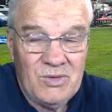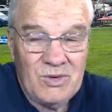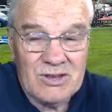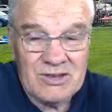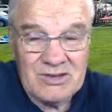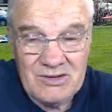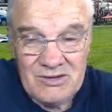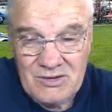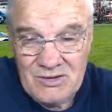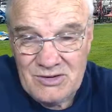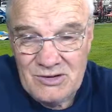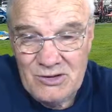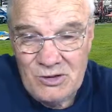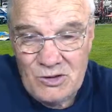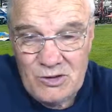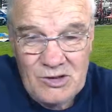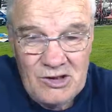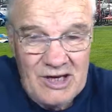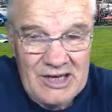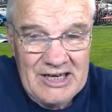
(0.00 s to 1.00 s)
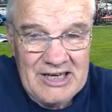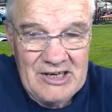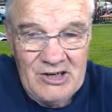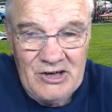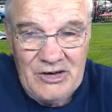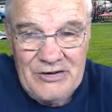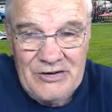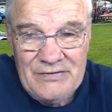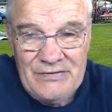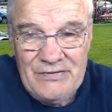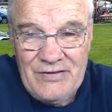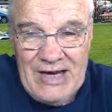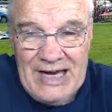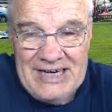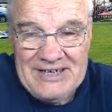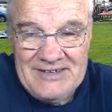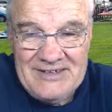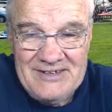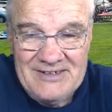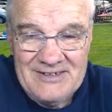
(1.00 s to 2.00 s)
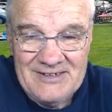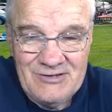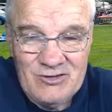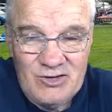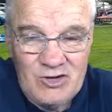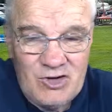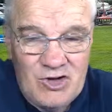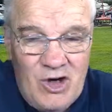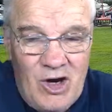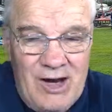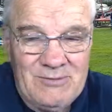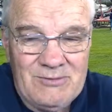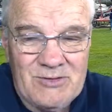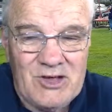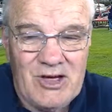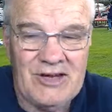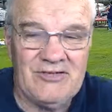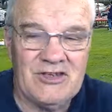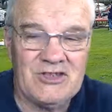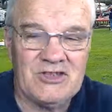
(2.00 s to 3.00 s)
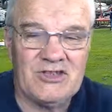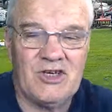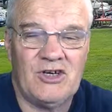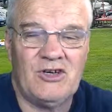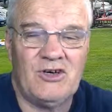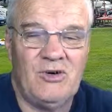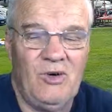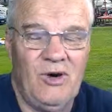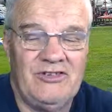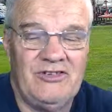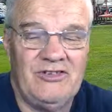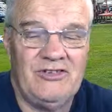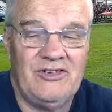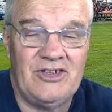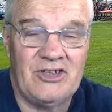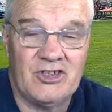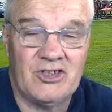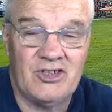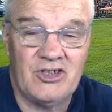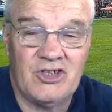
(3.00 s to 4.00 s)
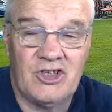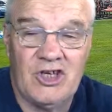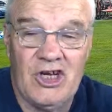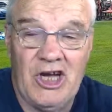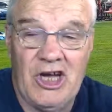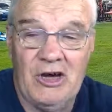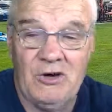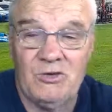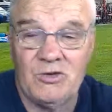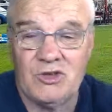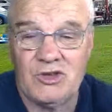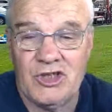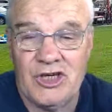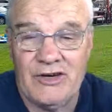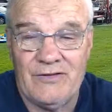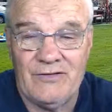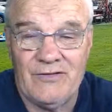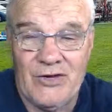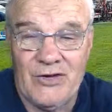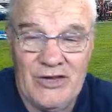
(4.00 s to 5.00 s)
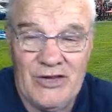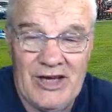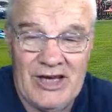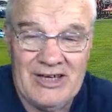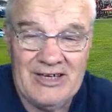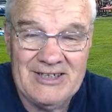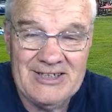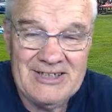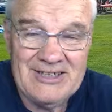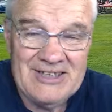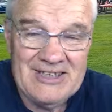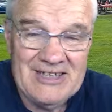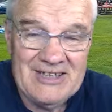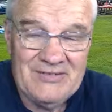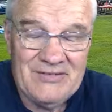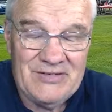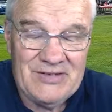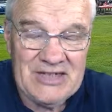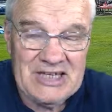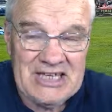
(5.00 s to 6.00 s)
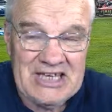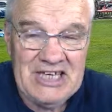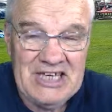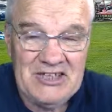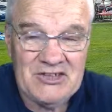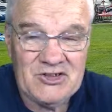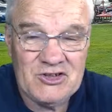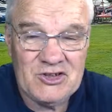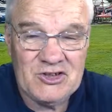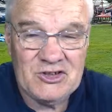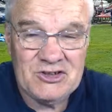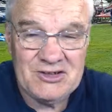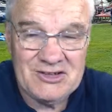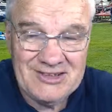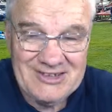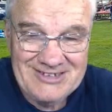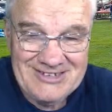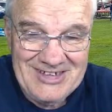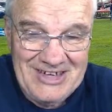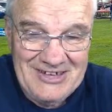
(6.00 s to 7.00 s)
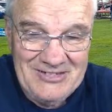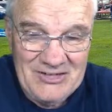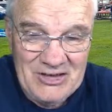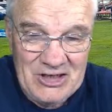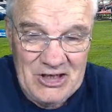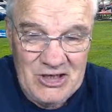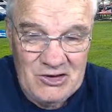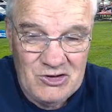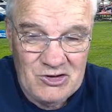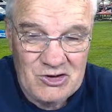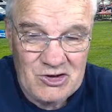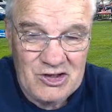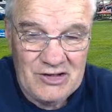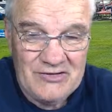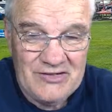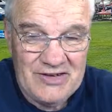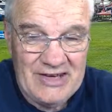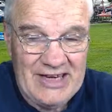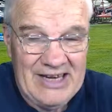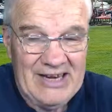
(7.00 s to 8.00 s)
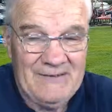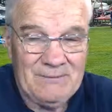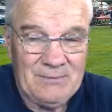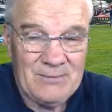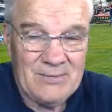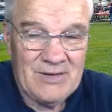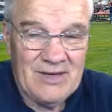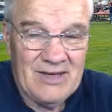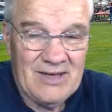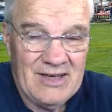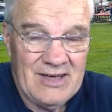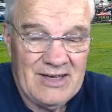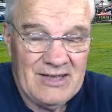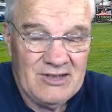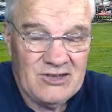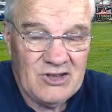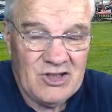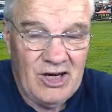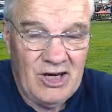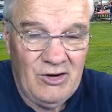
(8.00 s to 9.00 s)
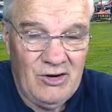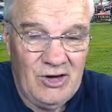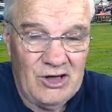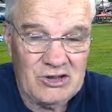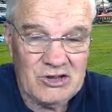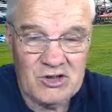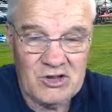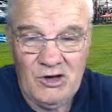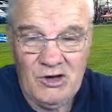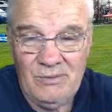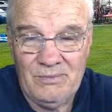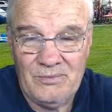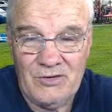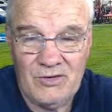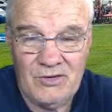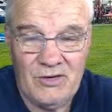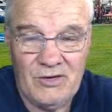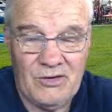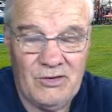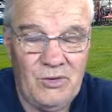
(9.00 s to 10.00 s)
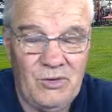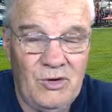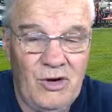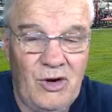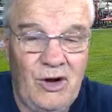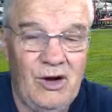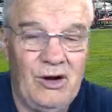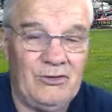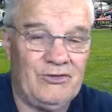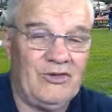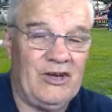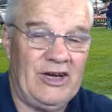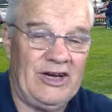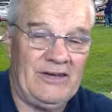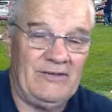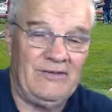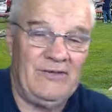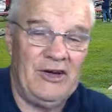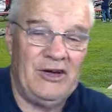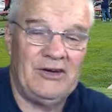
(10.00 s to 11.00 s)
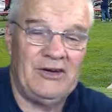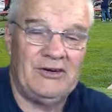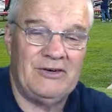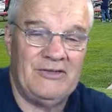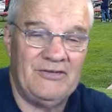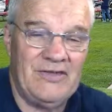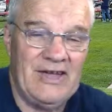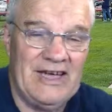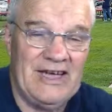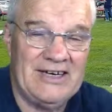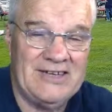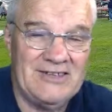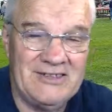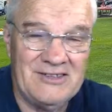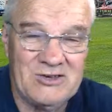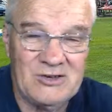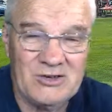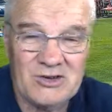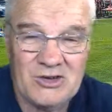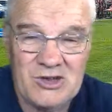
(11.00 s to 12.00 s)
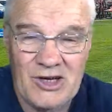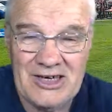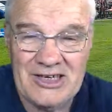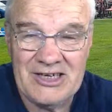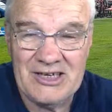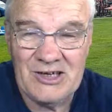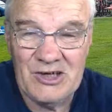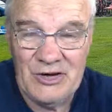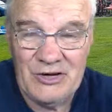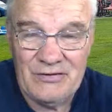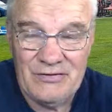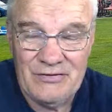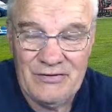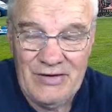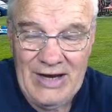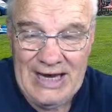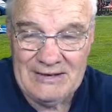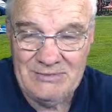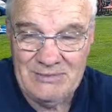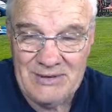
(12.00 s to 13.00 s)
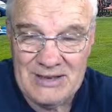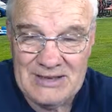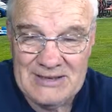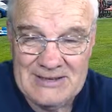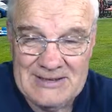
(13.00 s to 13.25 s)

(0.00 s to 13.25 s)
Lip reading: it looked like a lot of fun. It's times like this are quite nostalgic for the kids. Take the kids in there. So I stopped. I thought, oh, I'll take a photo of that. Looks like a lot of fun. But